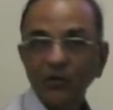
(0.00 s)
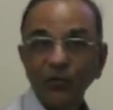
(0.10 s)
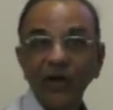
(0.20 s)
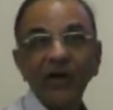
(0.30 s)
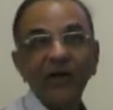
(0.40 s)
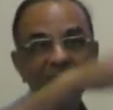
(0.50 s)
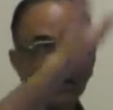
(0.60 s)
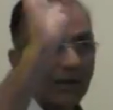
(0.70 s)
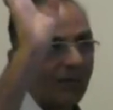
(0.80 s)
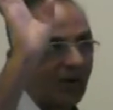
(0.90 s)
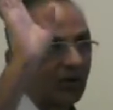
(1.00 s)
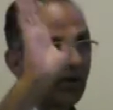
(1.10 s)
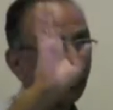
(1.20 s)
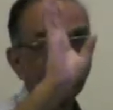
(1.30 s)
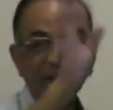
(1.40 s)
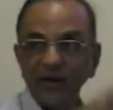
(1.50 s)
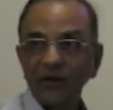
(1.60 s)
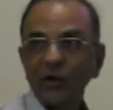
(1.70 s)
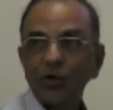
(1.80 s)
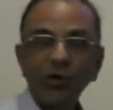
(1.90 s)
when it will come out and when
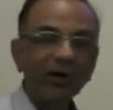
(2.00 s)
it will go.